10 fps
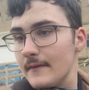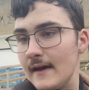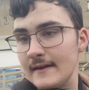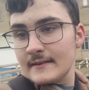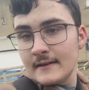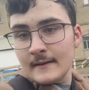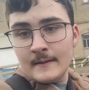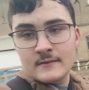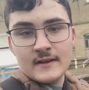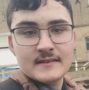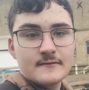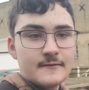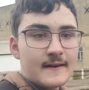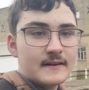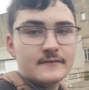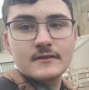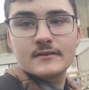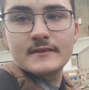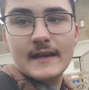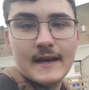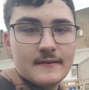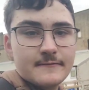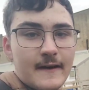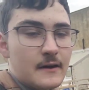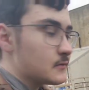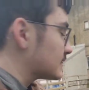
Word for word: there's an interesting fact I've just uh, found.